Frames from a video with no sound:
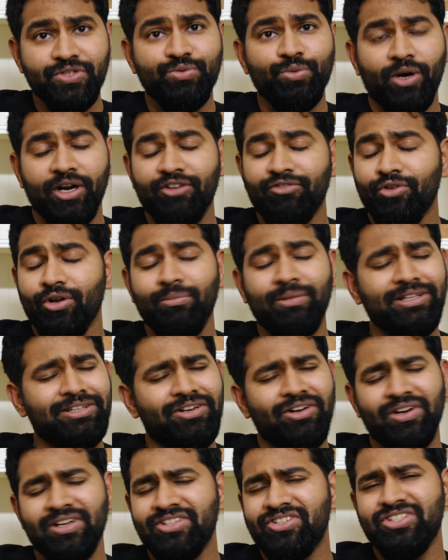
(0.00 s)
waterfall
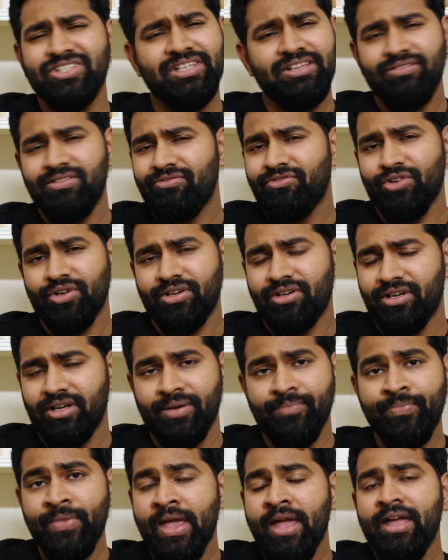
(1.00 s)
methodologies, even for
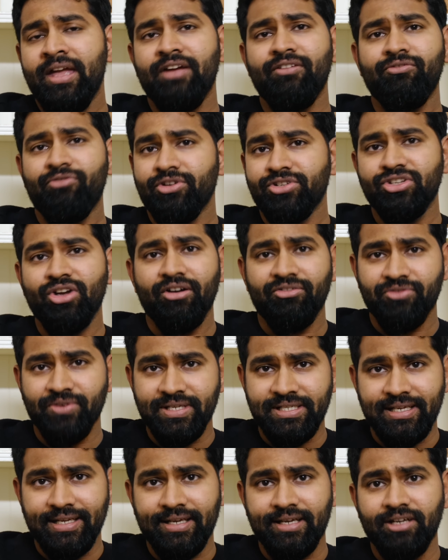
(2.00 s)

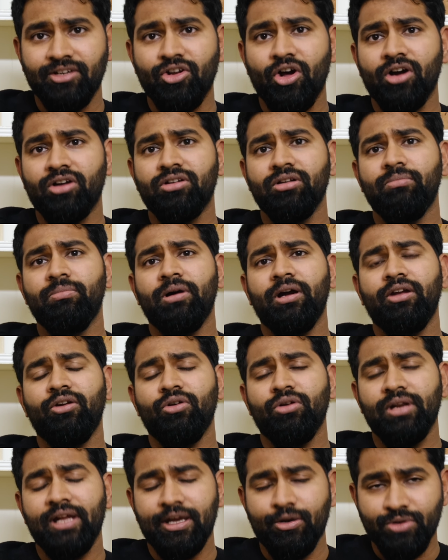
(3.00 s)
softwares, like I talked
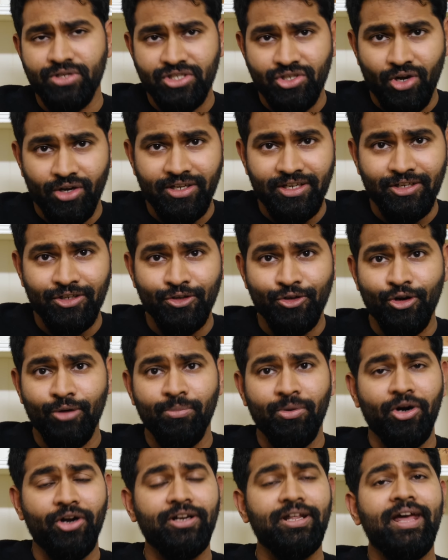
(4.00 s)
about, like I was talking to you
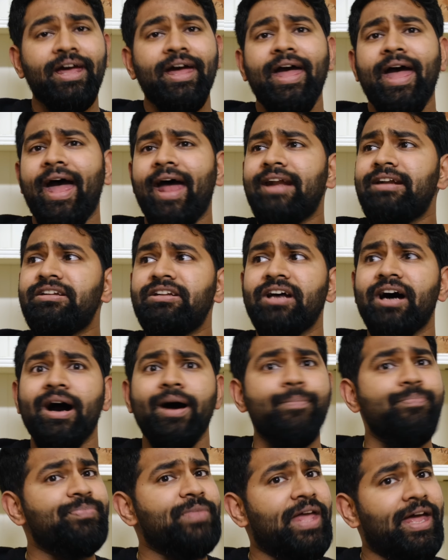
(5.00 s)
about. And
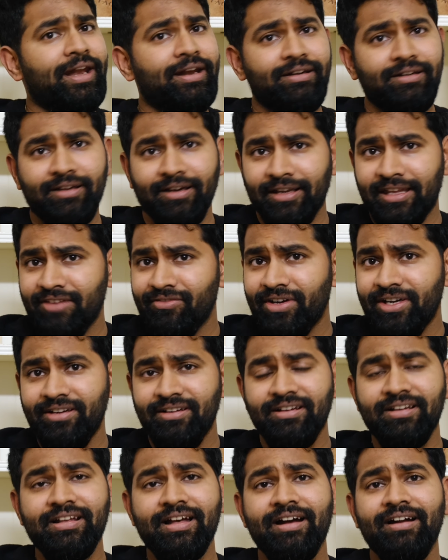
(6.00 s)

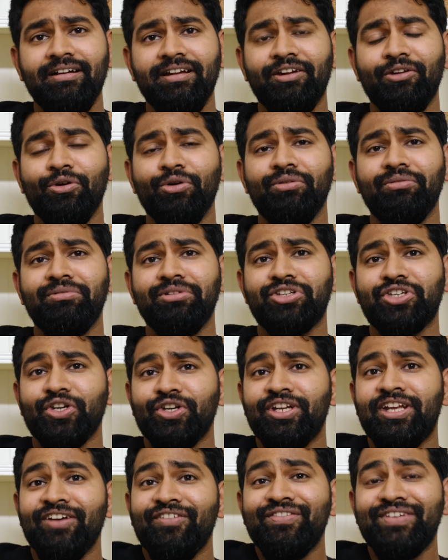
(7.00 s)
given, yeah, we
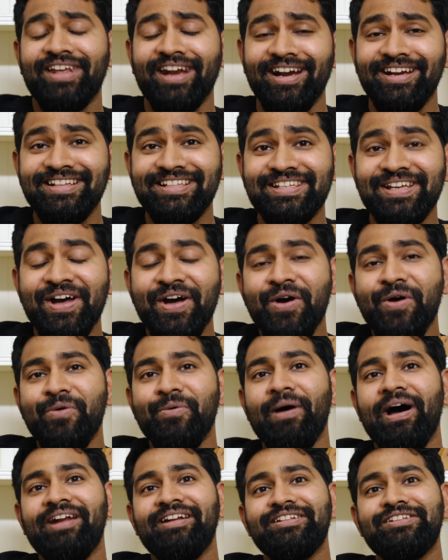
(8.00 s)
should give credits
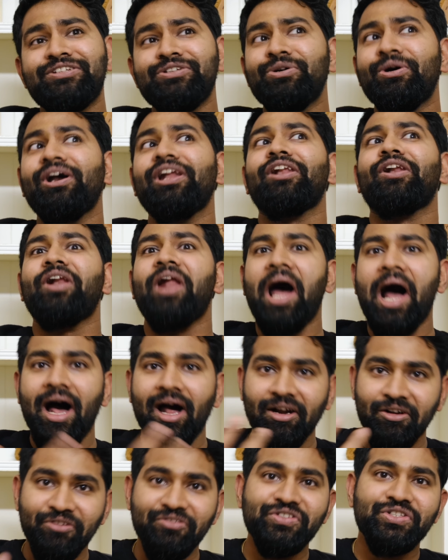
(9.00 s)
where it's due. A
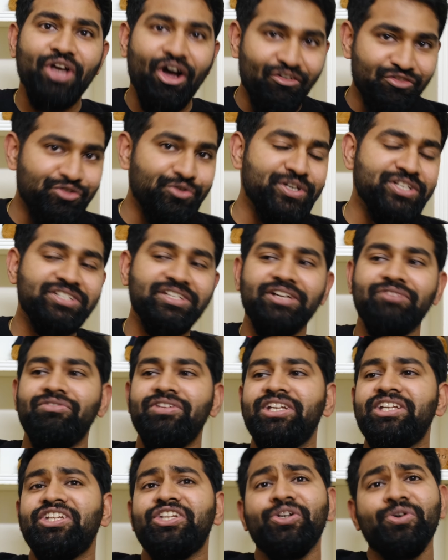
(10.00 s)
lot of softwares that we
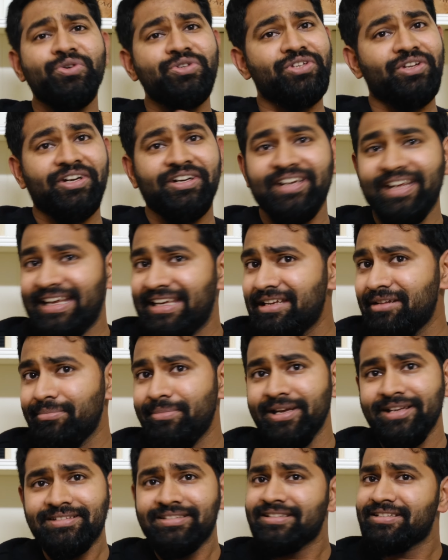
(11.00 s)
use on a daily
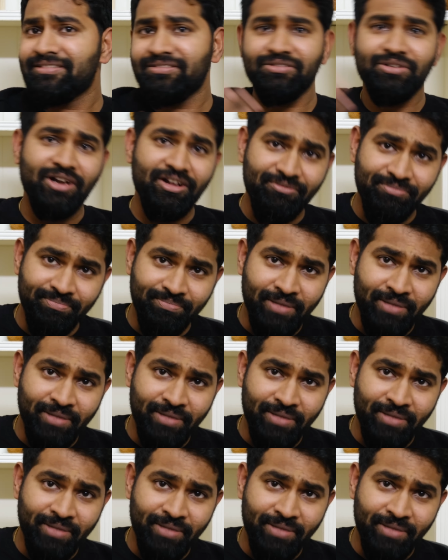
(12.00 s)
basis would have